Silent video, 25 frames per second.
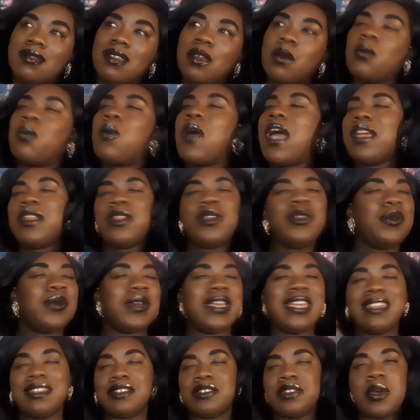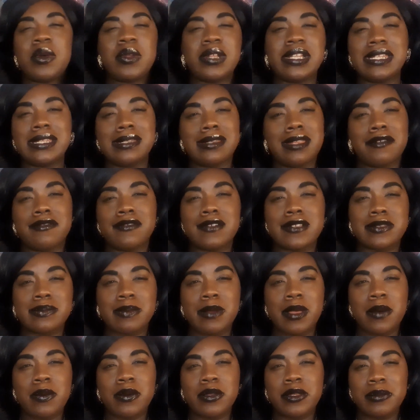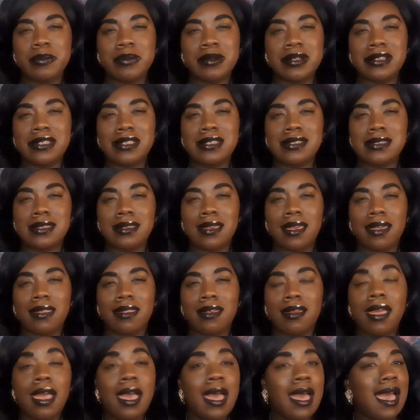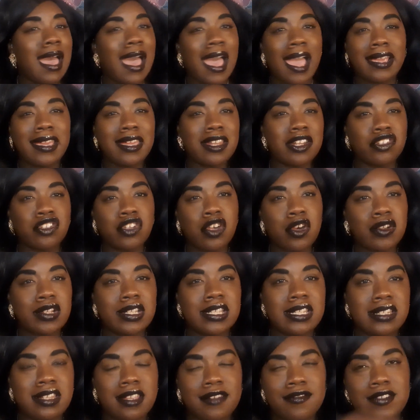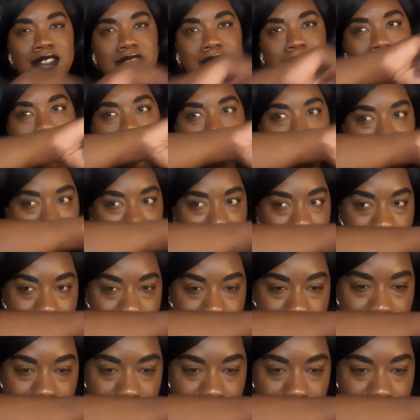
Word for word: Why do you get a totally different smell when you put these together? I get a totally different smell now.